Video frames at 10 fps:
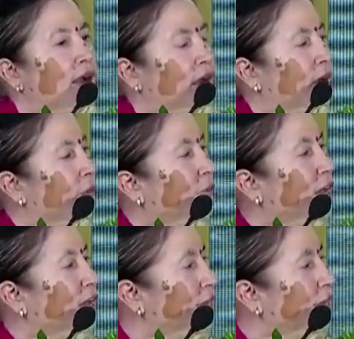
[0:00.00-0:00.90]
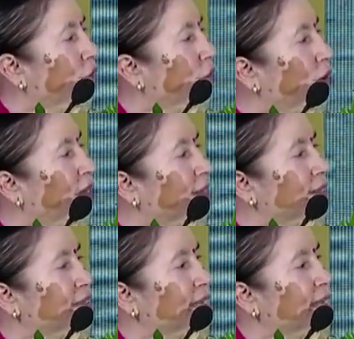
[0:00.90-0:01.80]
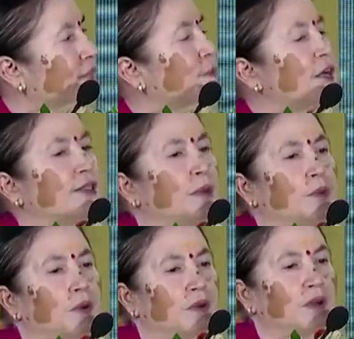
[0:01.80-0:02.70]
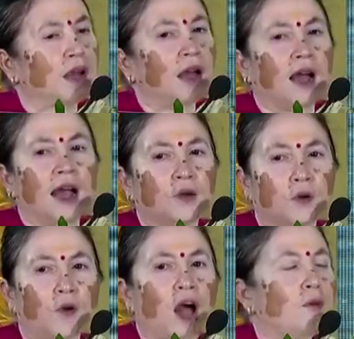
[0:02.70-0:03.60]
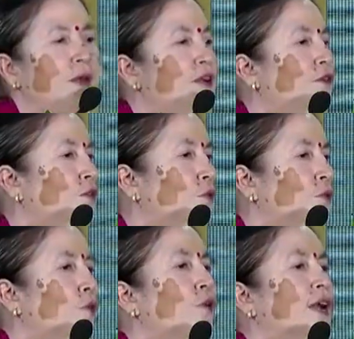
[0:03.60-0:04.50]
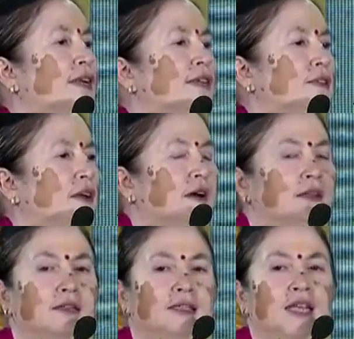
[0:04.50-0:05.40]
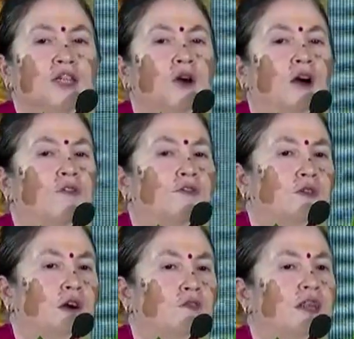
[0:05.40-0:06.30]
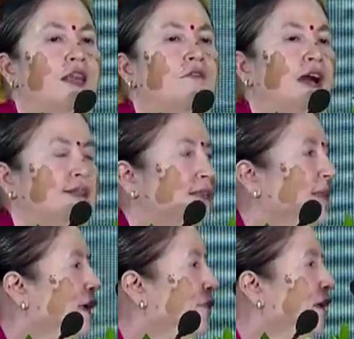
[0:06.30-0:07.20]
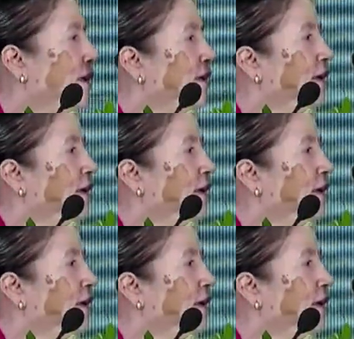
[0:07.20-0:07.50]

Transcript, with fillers: Very near to Varanasi is Mirzapur. I don't know how many of you know, it is the seat of Vindhyavasni Devi.